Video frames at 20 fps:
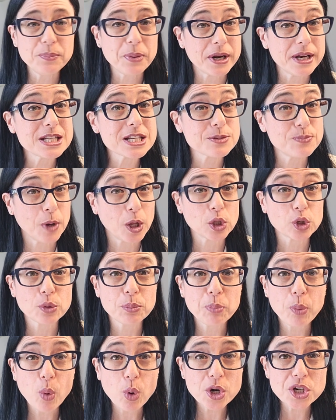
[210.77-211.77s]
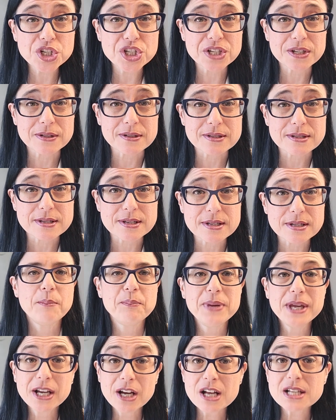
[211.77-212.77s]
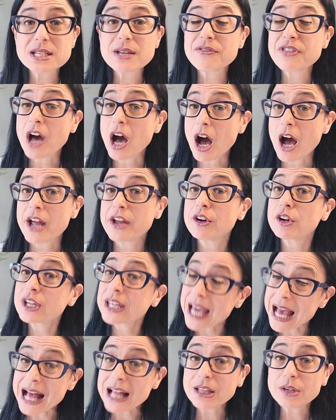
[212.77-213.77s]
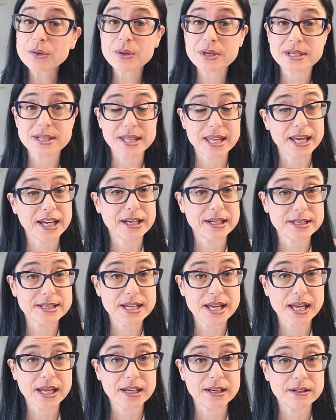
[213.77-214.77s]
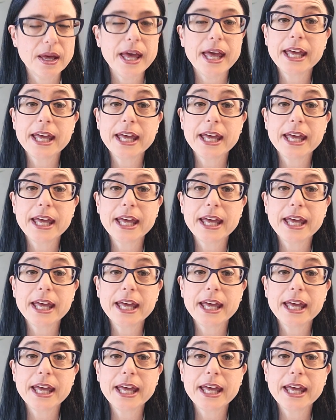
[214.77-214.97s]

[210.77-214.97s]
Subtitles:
but in smaller portions because of the higher calories they contain.